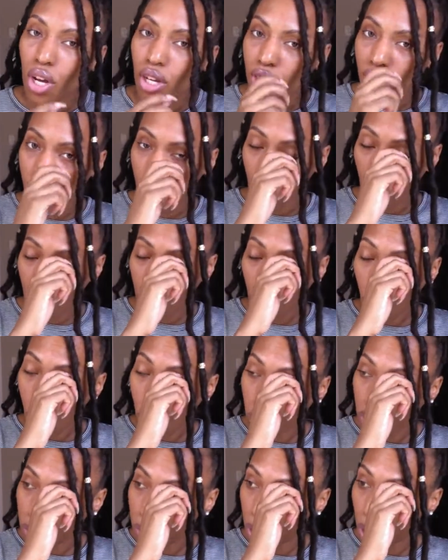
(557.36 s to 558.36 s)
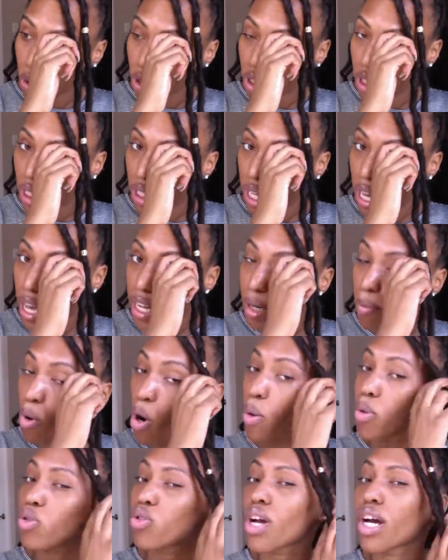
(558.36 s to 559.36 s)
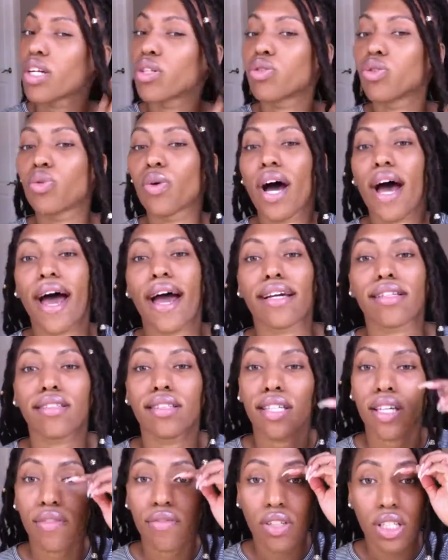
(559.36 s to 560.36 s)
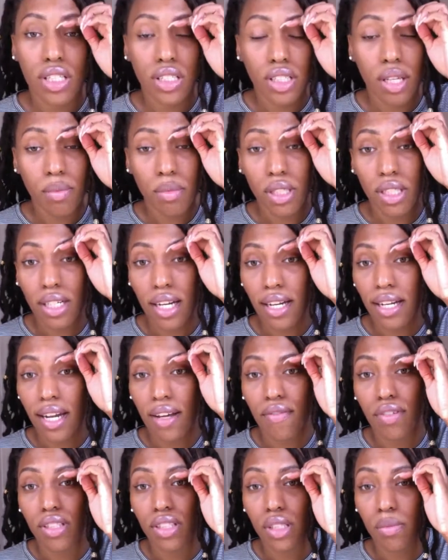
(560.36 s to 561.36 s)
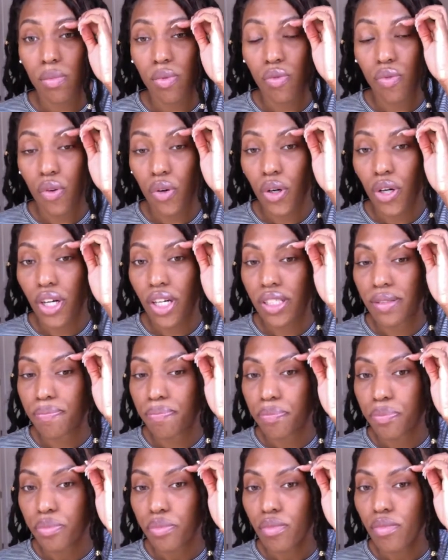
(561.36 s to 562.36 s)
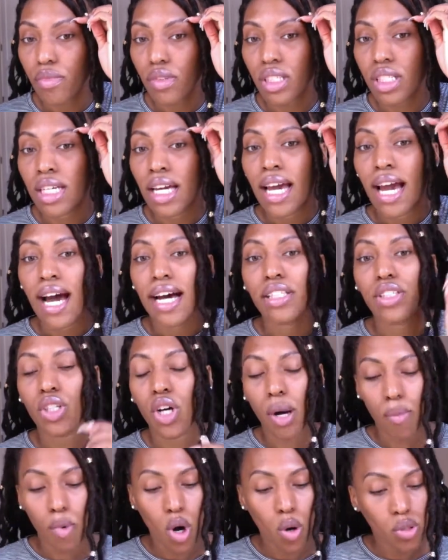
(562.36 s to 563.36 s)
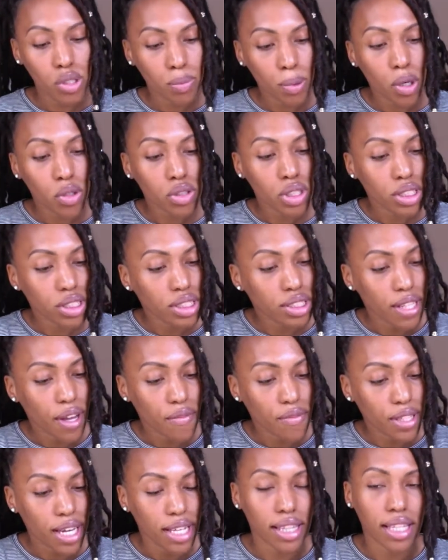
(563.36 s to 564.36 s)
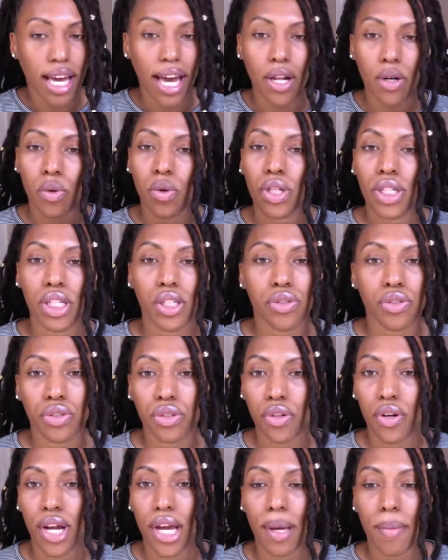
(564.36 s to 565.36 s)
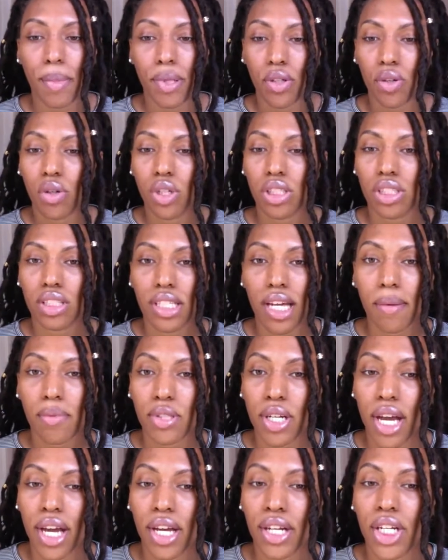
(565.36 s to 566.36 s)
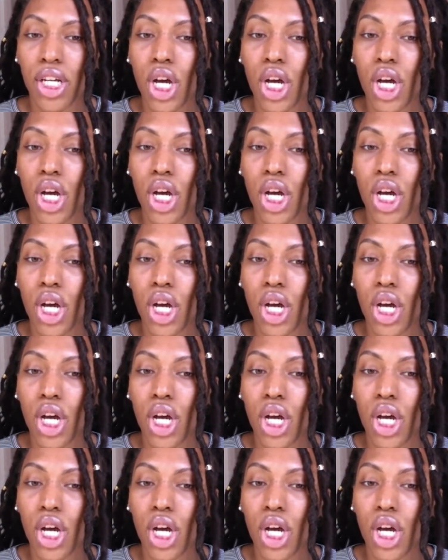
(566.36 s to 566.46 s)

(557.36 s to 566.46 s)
So I'm always posting that. I'm always trying to do an activity, something that I never did before. So I'm always posting stuff like that on Instagram and on Snapchat.